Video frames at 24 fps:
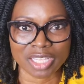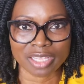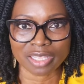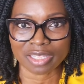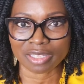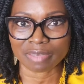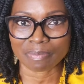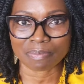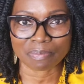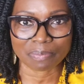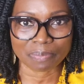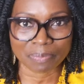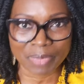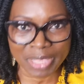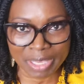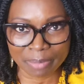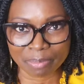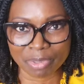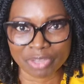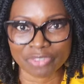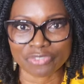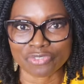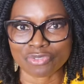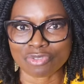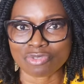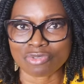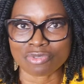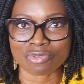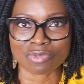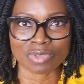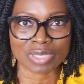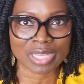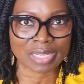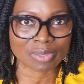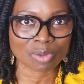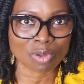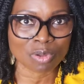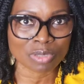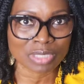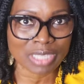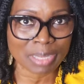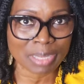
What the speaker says: in baby food and all